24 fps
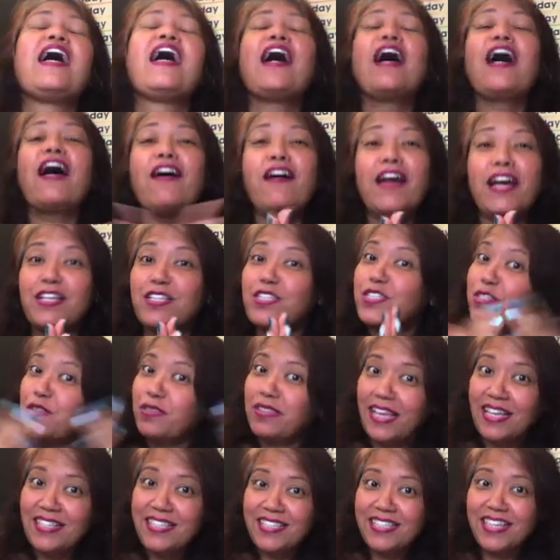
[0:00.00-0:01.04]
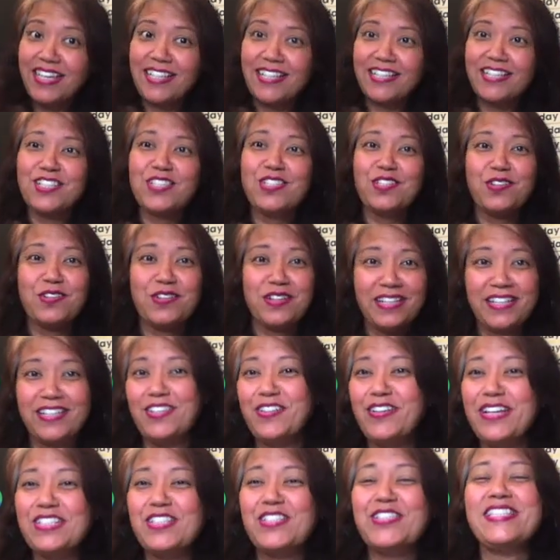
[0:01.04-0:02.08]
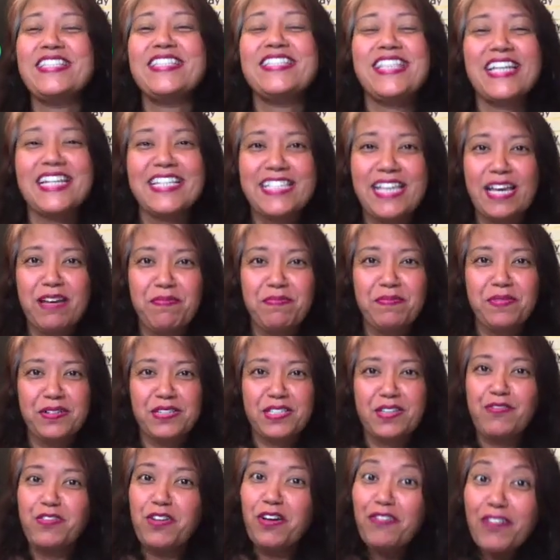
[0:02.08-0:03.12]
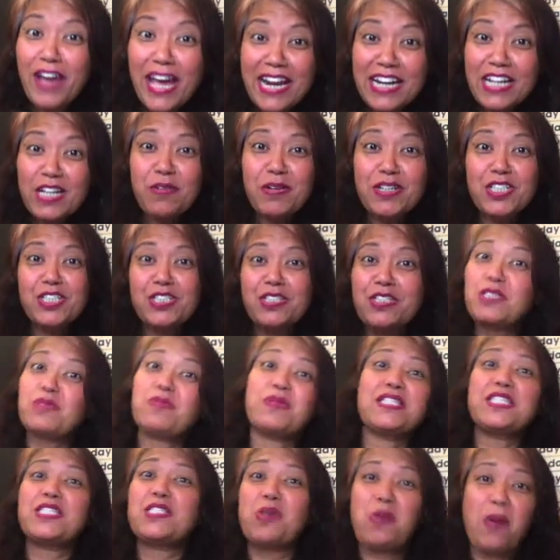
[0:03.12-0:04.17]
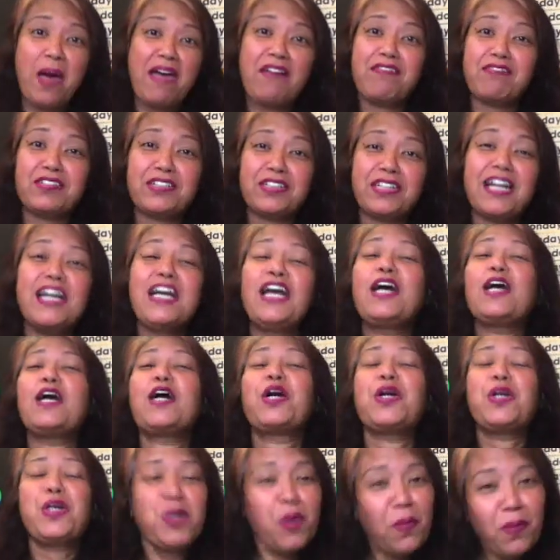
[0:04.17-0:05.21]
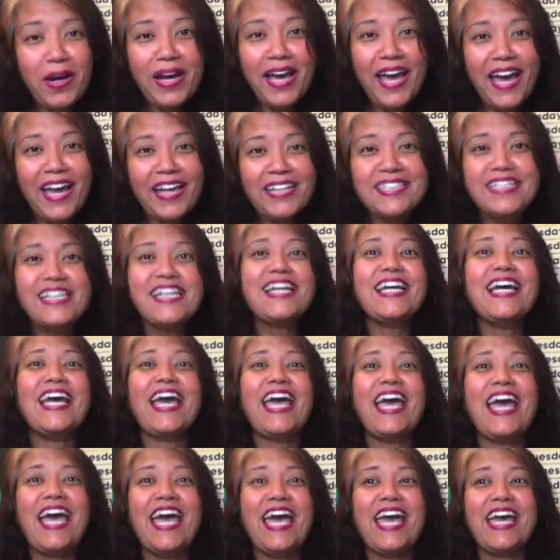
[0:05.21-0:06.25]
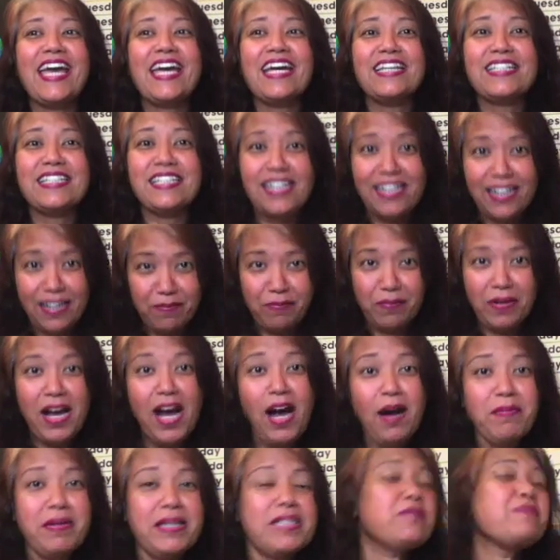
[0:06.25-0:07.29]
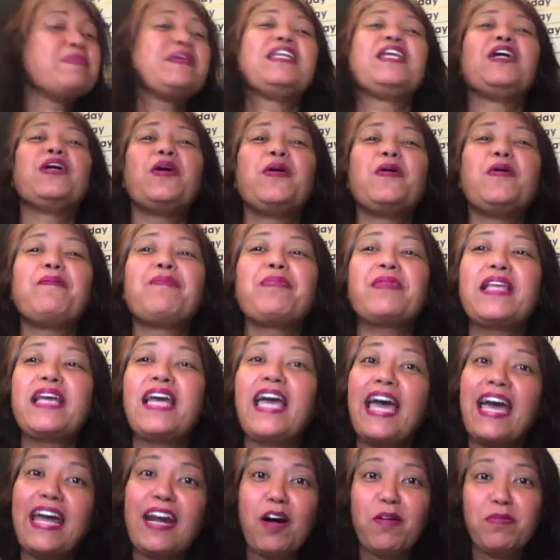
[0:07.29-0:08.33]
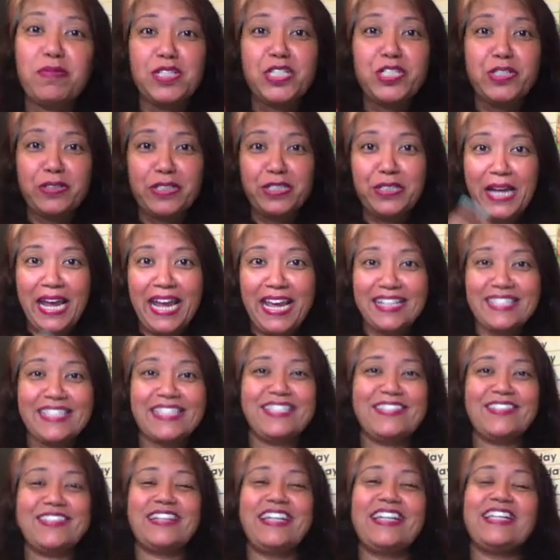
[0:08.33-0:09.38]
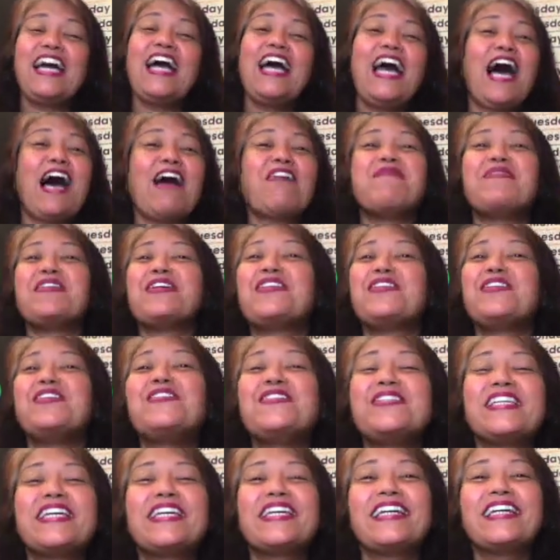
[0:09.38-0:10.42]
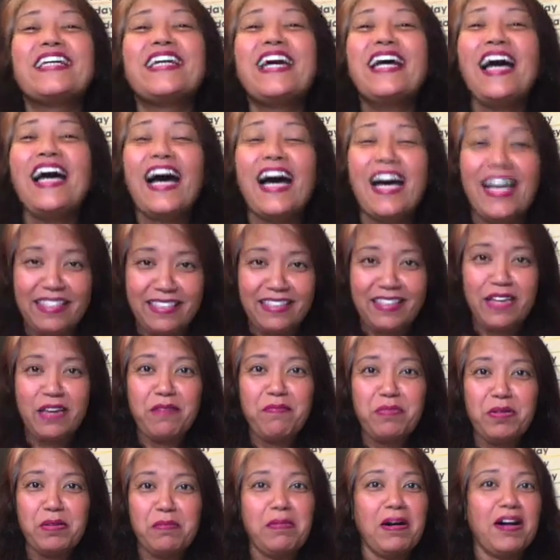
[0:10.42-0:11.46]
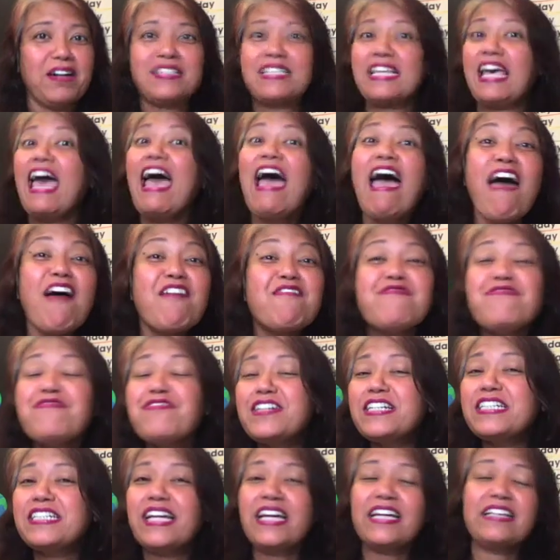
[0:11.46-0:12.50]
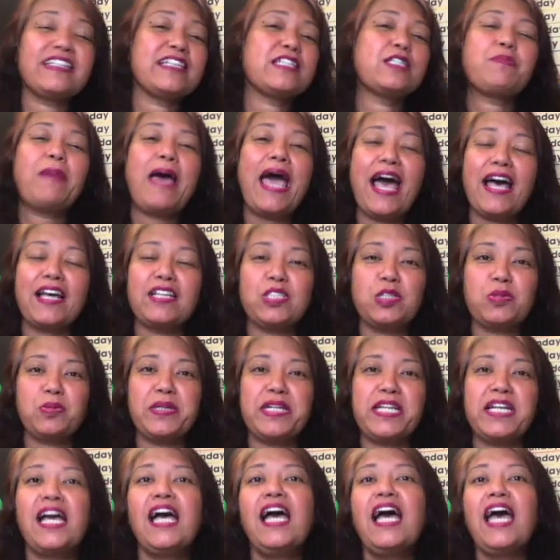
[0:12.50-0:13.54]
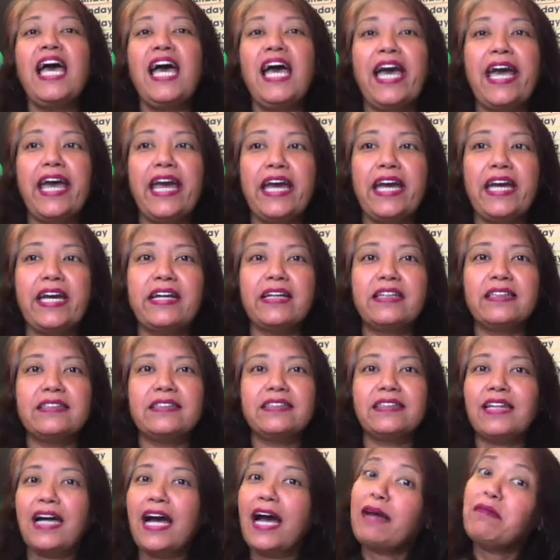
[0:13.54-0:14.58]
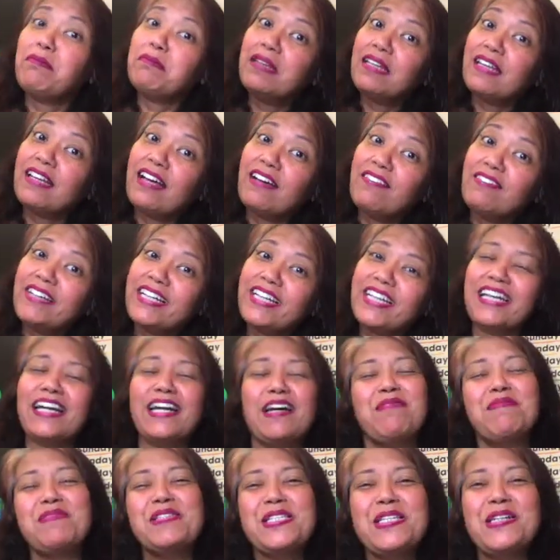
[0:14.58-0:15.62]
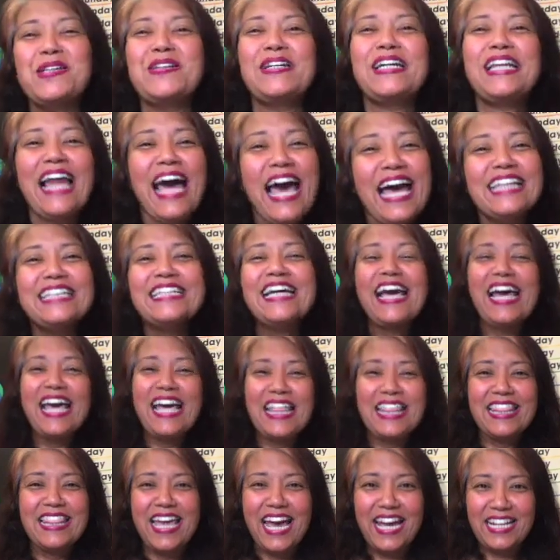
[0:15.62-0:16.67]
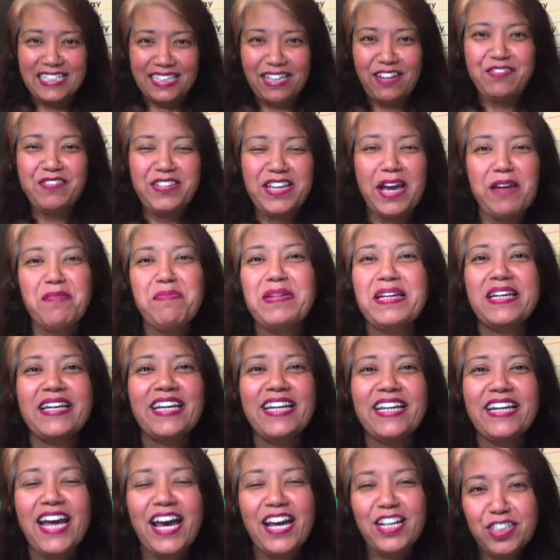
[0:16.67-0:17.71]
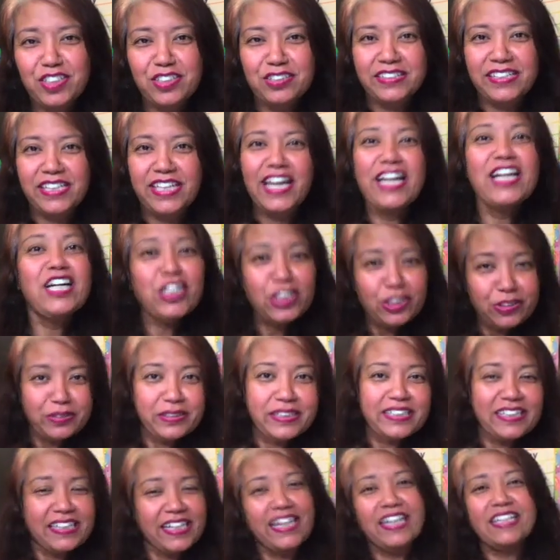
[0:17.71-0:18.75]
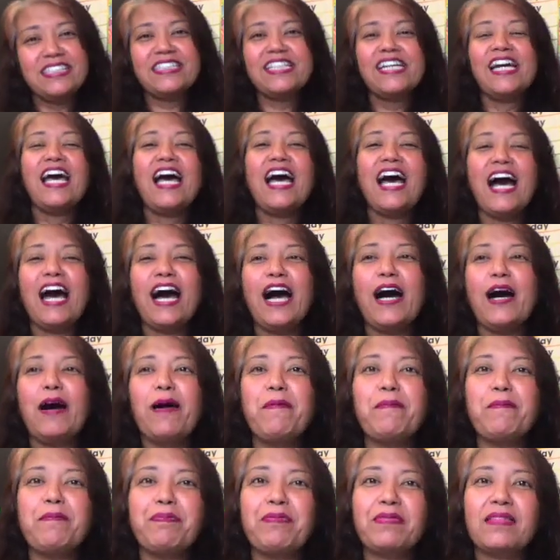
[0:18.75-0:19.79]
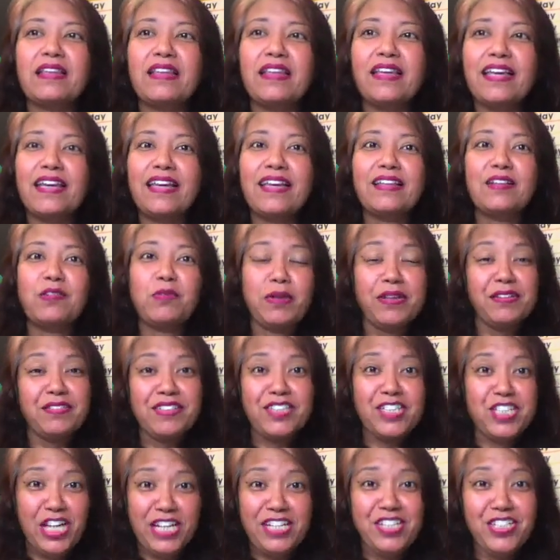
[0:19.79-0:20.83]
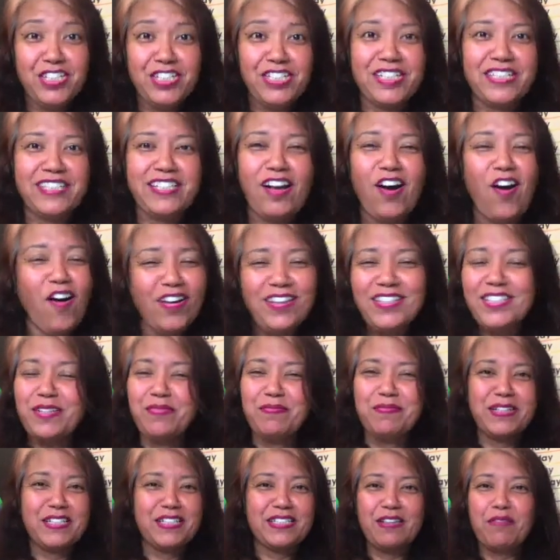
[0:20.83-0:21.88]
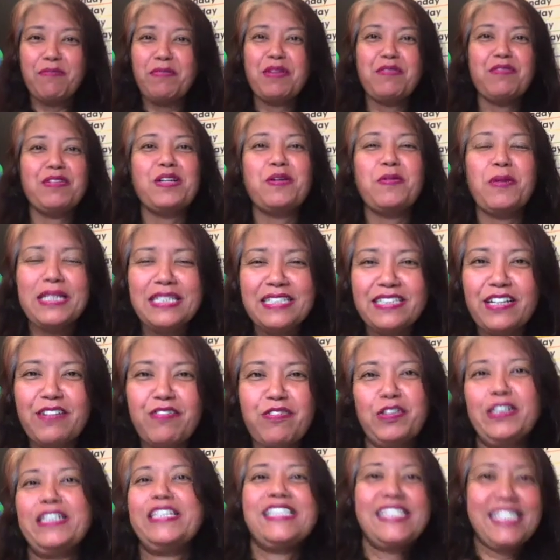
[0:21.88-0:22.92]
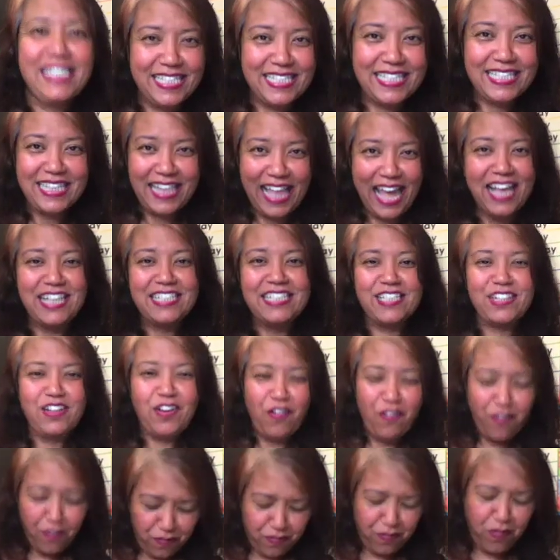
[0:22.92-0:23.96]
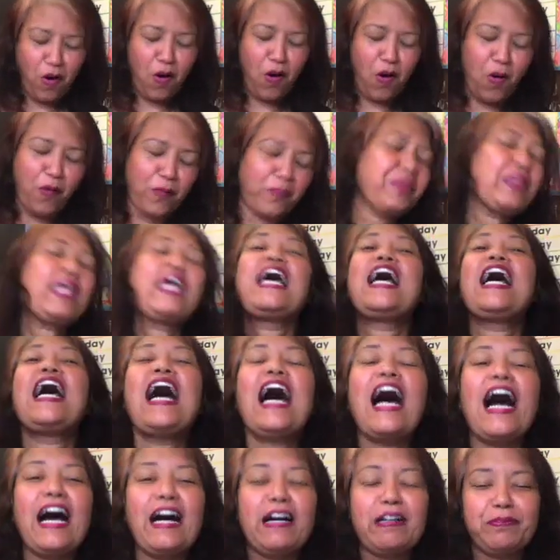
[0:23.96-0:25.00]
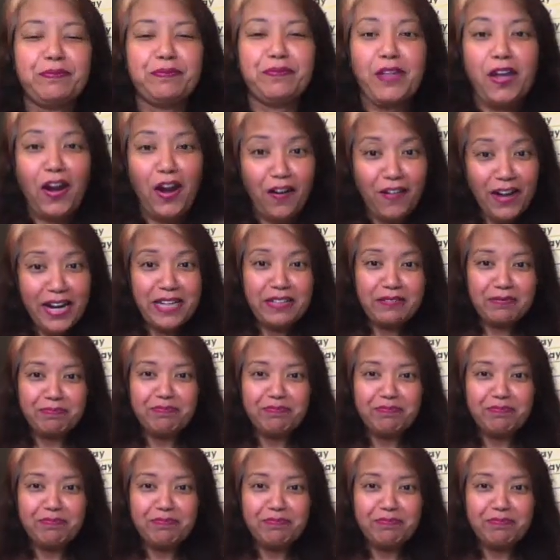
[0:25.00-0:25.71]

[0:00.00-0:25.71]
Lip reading: Alright, so that's it. So you get to see the examples. If you have any questions whatsoever, go ahead and comment below and I'll be sure to answer it. I've been using the input box every day this past week and I'm loving it. I'm so glad that VIPKID actually included it in one of the changes. Awesome, because I've been requesting for it since last fall. Alright,